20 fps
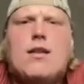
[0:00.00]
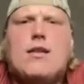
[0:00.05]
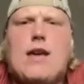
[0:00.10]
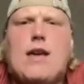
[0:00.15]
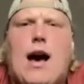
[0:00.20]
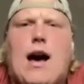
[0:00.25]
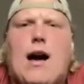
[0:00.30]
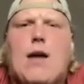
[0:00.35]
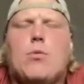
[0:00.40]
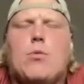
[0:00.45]

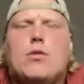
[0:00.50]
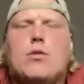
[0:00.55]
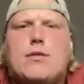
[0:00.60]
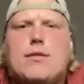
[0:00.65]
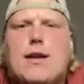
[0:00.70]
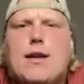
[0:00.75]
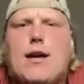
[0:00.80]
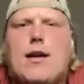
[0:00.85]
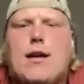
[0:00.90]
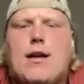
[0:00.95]
Yeah, I would
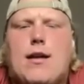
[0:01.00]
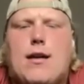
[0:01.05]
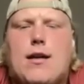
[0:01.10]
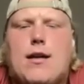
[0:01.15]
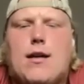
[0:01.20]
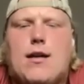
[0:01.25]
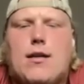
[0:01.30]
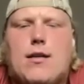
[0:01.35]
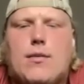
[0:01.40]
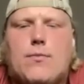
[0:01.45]
say,
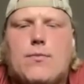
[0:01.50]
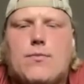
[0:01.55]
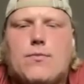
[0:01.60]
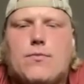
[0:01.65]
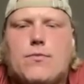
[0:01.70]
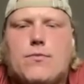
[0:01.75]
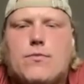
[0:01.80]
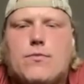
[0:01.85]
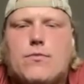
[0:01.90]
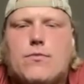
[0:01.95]

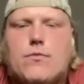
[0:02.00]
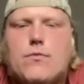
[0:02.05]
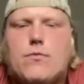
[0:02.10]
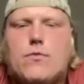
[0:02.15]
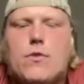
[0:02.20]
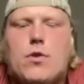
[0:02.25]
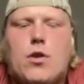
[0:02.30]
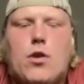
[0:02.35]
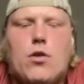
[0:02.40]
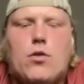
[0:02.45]

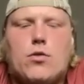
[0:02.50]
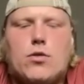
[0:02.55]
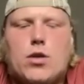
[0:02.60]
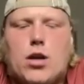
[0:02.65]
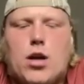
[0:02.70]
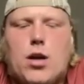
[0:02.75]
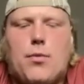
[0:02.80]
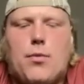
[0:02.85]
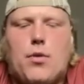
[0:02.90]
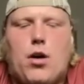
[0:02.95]
there's
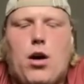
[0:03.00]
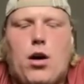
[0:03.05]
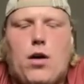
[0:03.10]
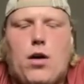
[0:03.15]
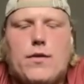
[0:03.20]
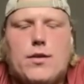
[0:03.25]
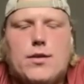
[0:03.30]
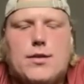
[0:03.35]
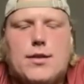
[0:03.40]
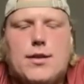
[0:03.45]
a couple.
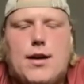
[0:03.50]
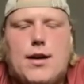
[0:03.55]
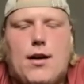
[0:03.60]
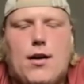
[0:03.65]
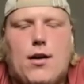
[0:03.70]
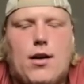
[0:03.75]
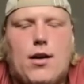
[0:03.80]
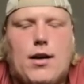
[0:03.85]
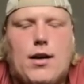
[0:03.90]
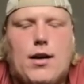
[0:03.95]
Obviously,
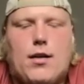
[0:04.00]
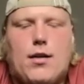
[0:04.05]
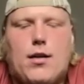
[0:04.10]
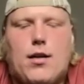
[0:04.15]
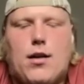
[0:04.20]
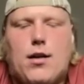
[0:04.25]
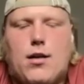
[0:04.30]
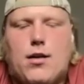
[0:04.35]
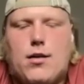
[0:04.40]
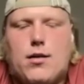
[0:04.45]
Eric,
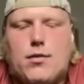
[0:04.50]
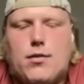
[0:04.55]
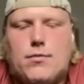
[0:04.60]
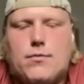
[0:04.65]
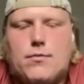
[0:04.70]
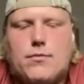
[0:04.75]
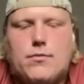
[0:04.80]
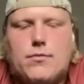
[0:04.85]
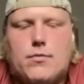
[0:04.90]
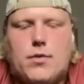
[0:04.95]

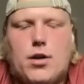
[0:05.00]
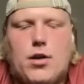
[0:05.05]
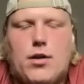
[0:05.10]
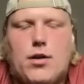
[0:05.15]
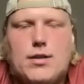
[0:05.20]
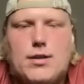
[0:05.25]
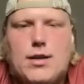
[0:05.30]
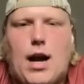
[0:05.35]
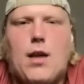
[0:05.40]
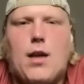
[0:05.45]

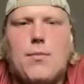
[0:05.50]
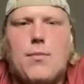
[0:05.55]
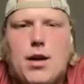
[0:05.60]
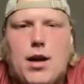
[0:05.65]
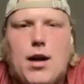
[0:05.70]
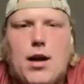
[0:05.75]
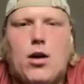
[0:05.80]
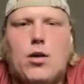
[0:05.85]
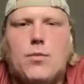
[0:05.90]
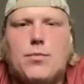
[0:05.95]
he's kind of been
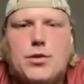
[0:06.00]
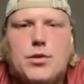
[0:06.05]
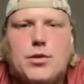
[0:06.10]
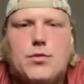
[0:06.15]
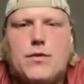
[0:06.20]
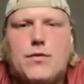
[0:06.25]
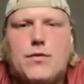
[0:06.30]
a help too